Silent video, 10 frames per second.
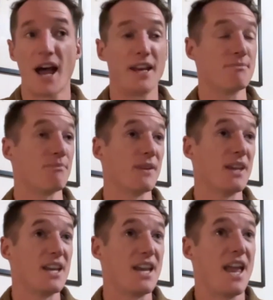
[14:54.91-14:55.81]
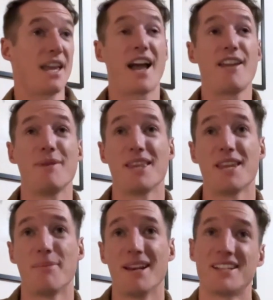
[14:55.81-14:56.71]
And it gave me the
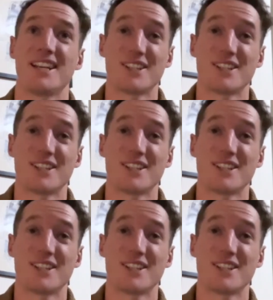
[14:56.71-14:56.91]
ability